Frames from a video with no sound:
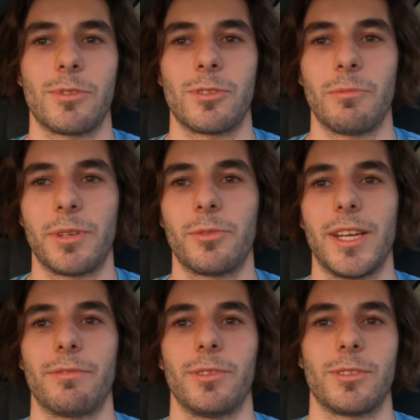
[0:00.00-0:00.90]
super
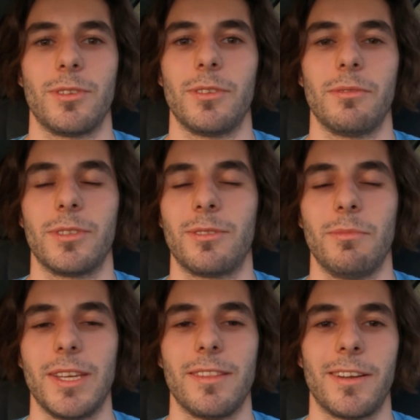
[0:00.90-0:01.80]
grateful to
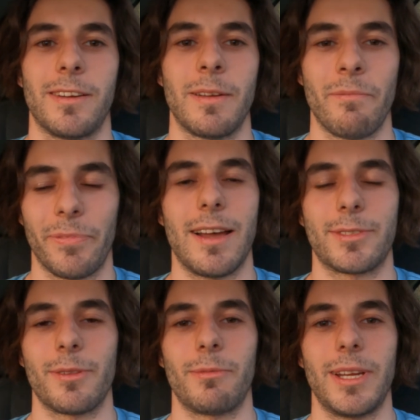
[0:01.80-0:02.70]
be there.
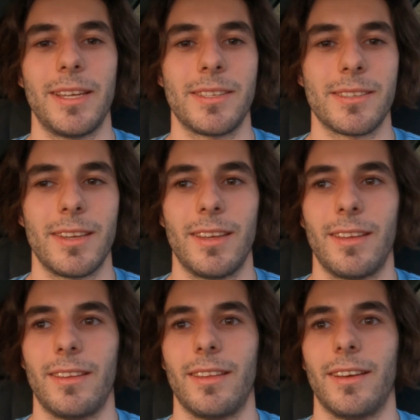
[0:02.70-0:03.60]
After the race,
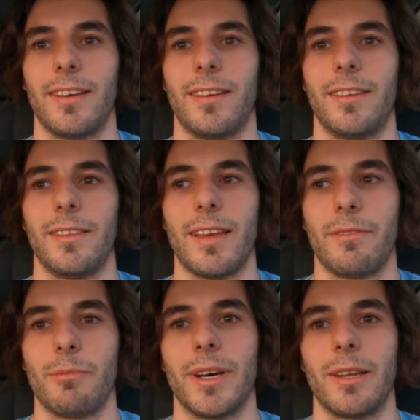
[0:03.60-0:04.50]

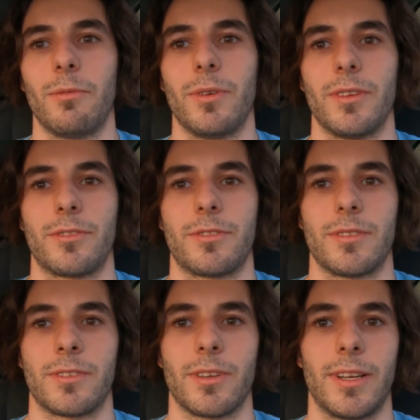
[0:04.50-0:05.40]
Everybody was
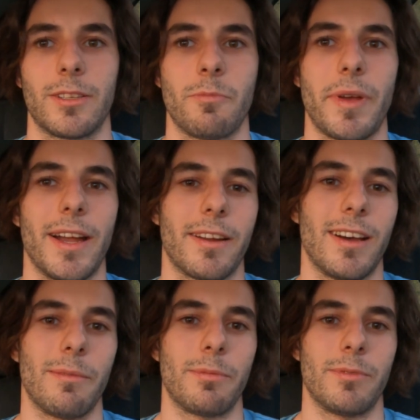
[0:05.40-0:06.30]
starting to pack
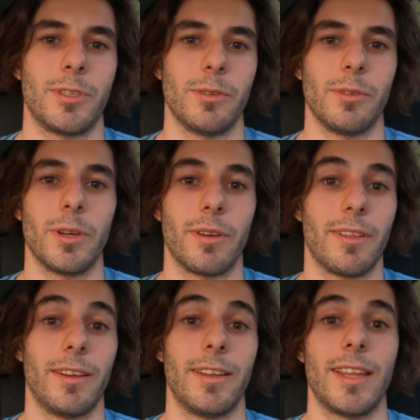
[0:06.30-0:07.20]
up to go to
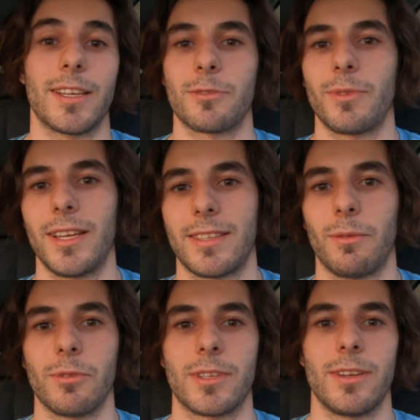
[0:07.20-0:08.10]
the next race
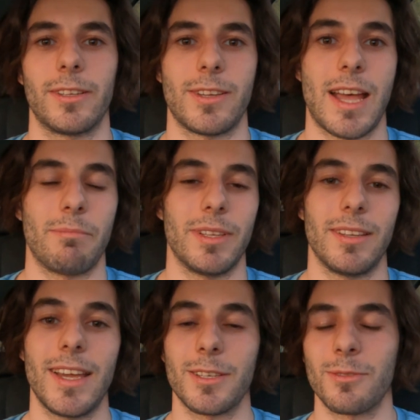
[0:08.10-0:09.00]
that was going to happen
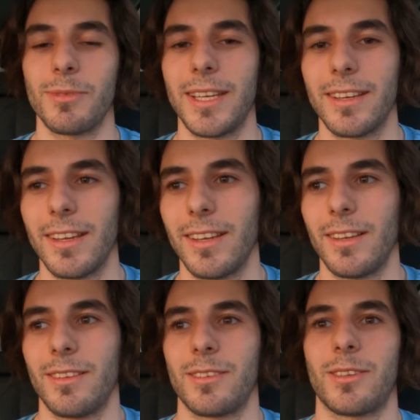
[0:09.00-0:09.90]
next week.
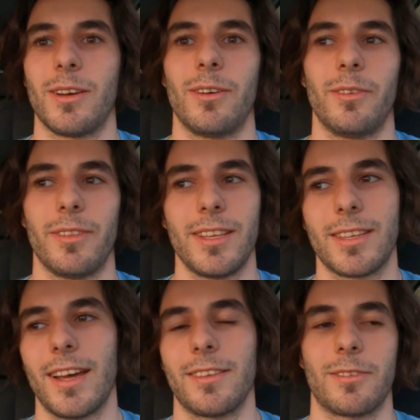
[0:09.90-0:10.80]
So these
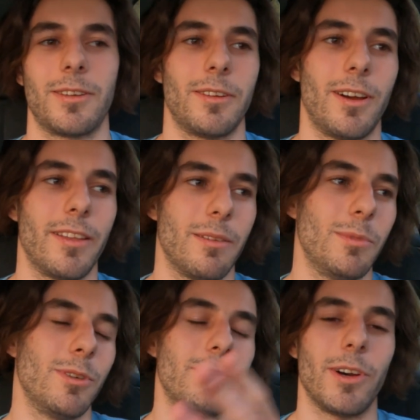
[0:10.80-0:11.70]
guys are on the
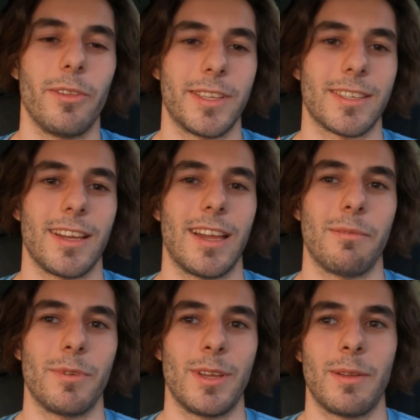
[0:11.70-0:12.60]
move all the time.